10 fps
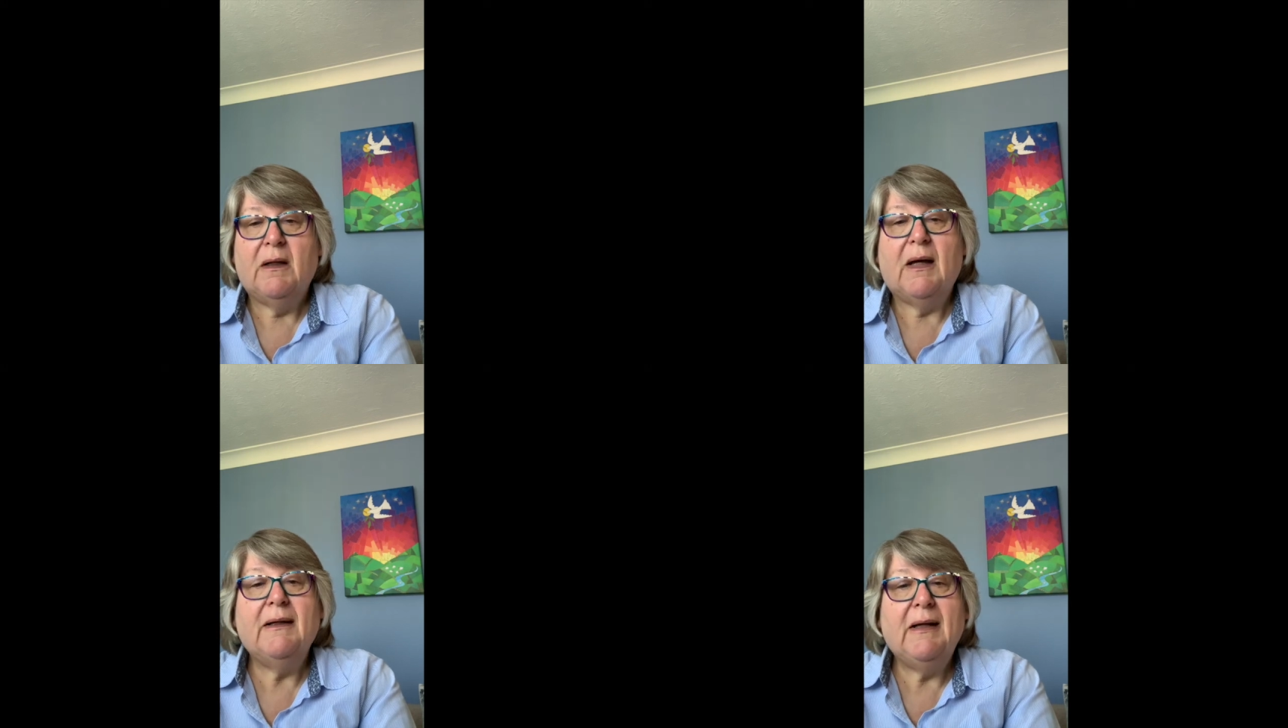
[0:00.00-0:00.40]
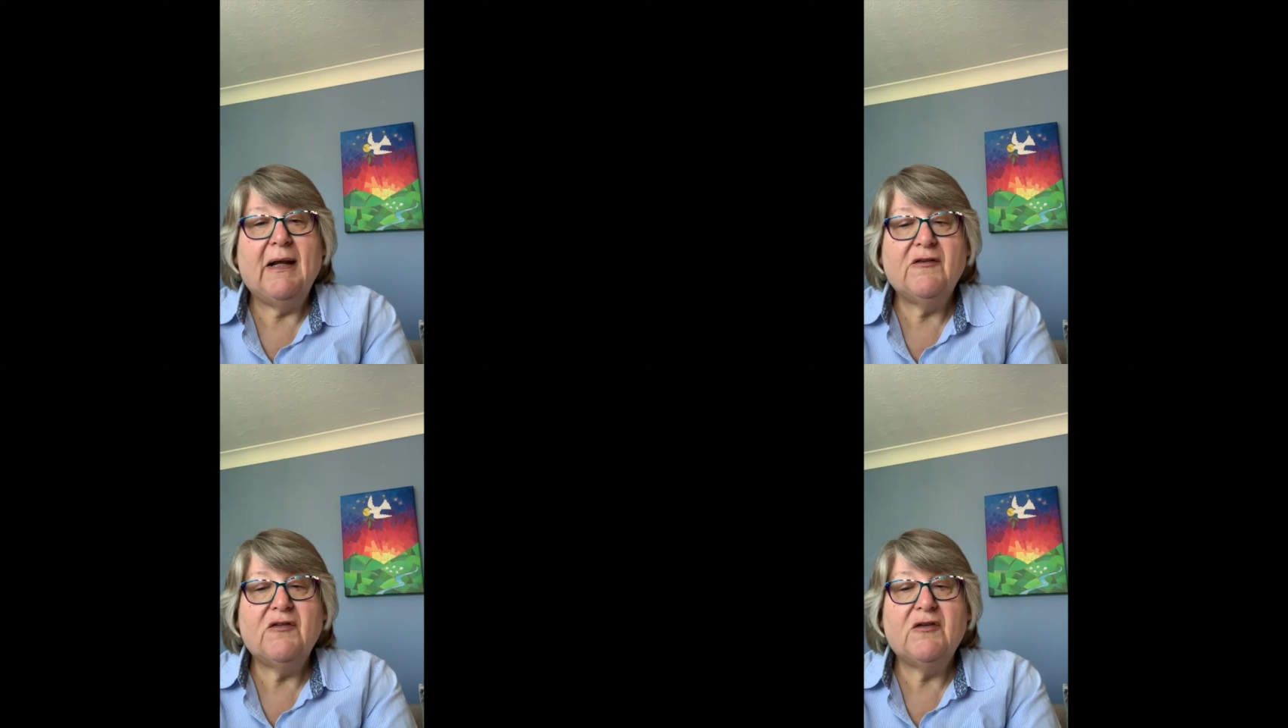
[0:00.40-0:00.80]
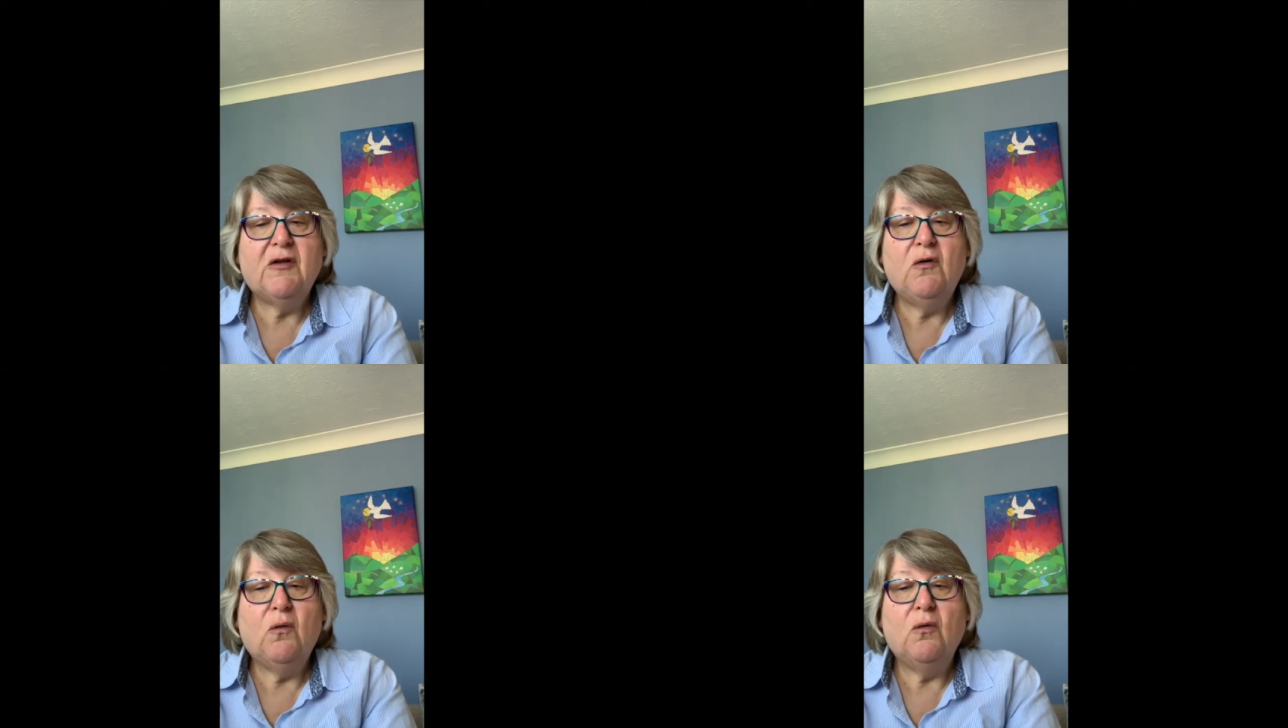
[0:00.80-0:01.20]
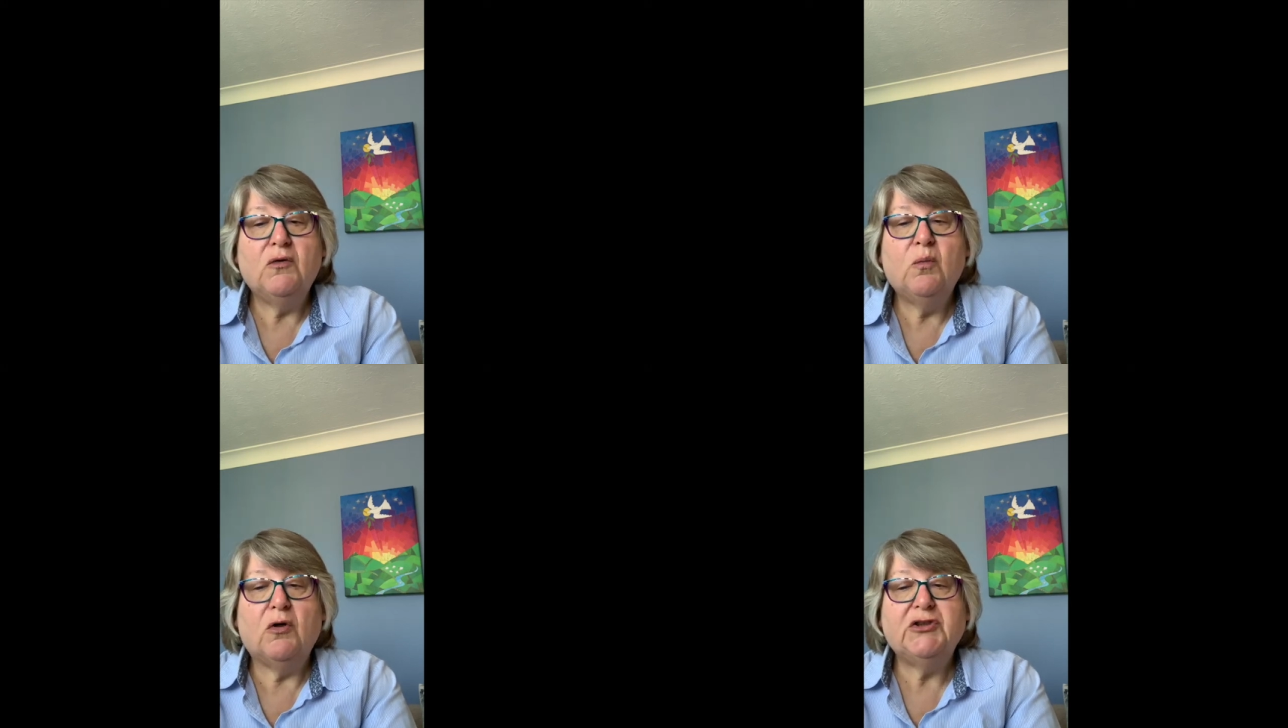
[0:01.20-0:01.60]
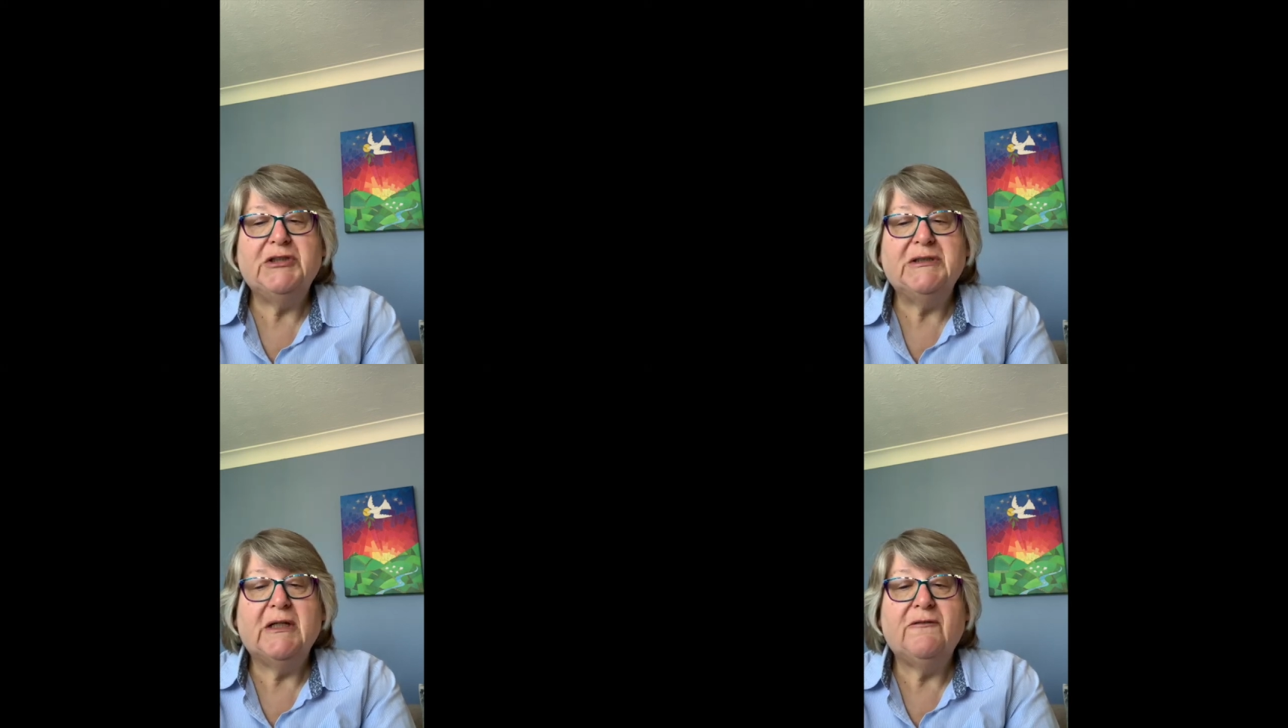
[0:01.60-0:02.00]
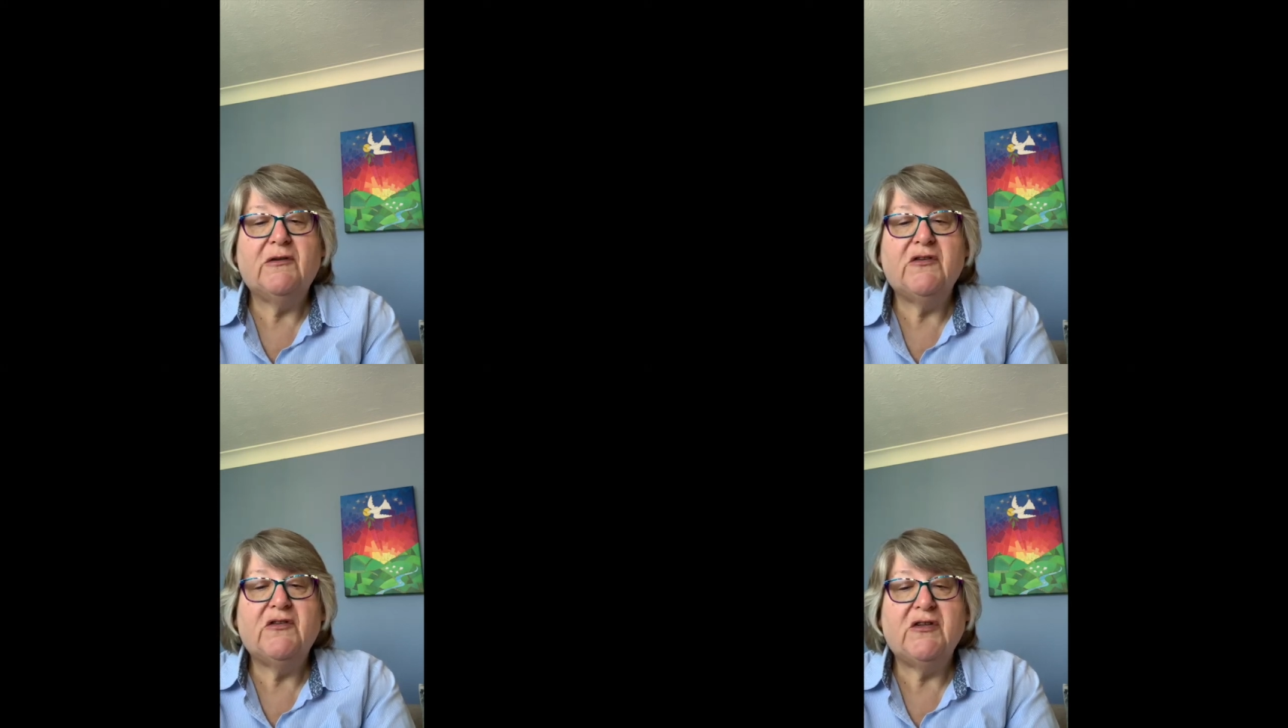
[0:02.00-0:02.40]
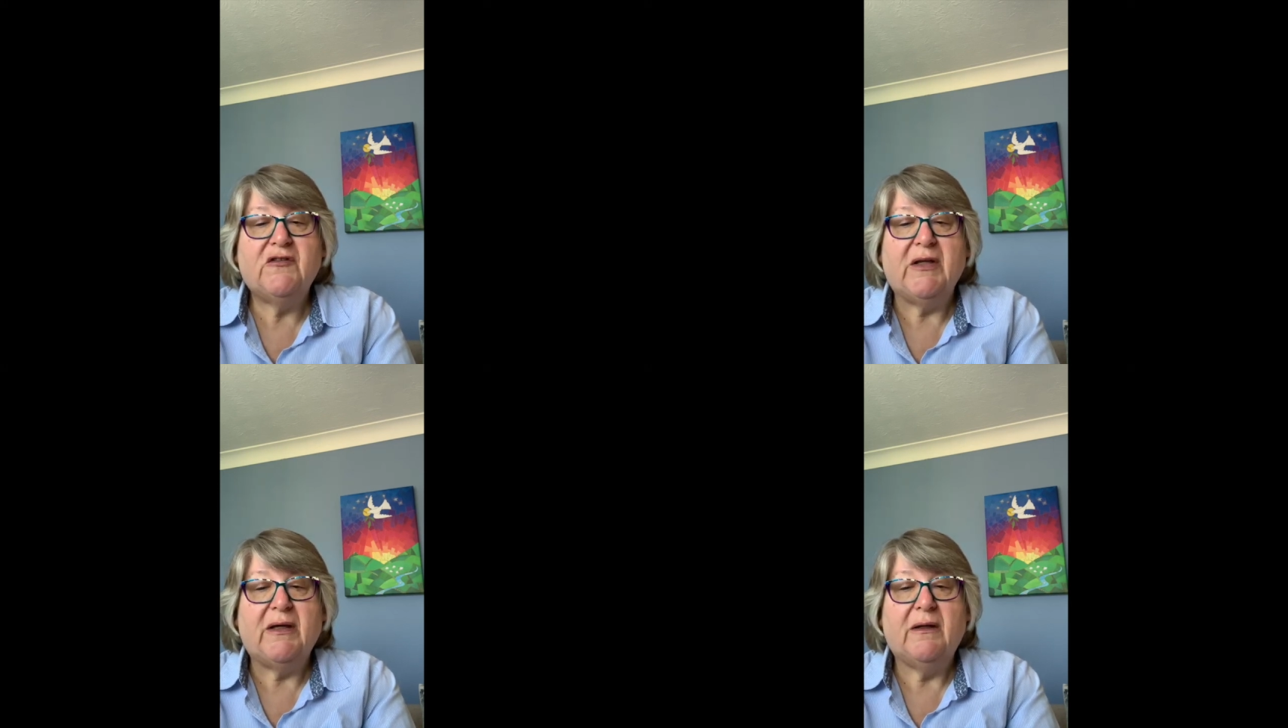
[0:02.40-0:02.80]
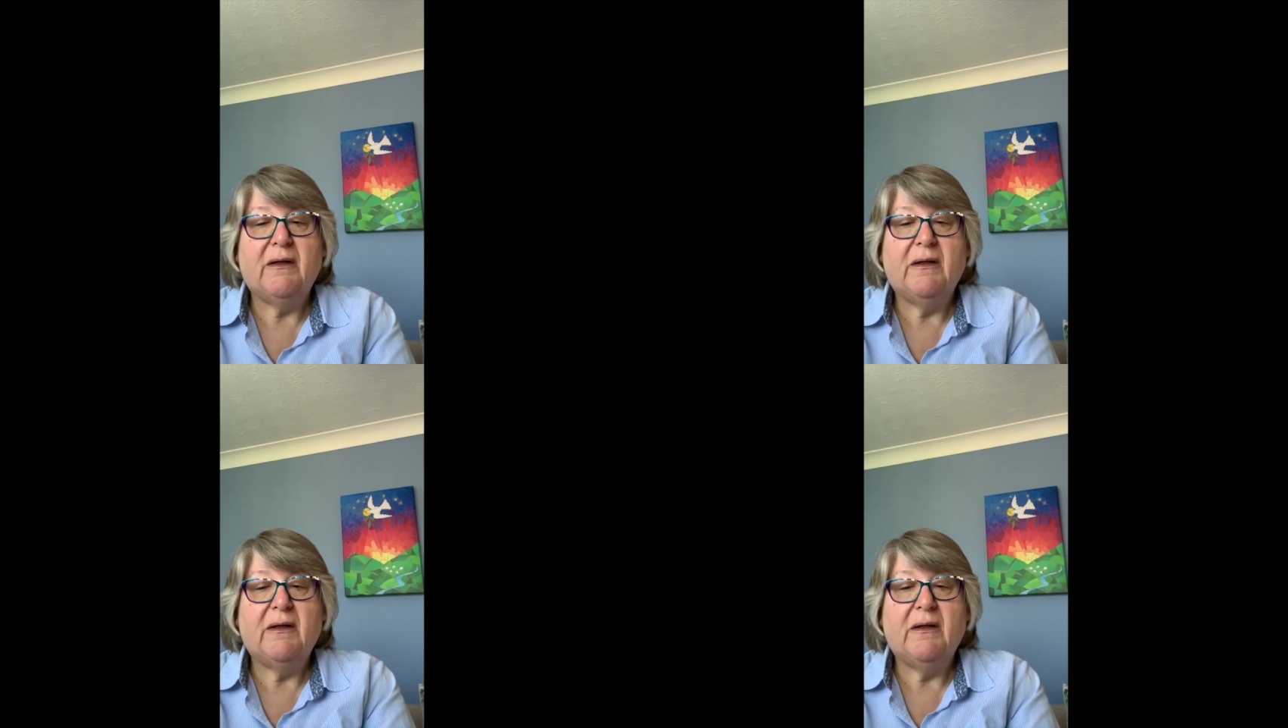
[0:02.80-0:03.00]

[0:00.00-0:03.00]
Unless the Lord watches over a city,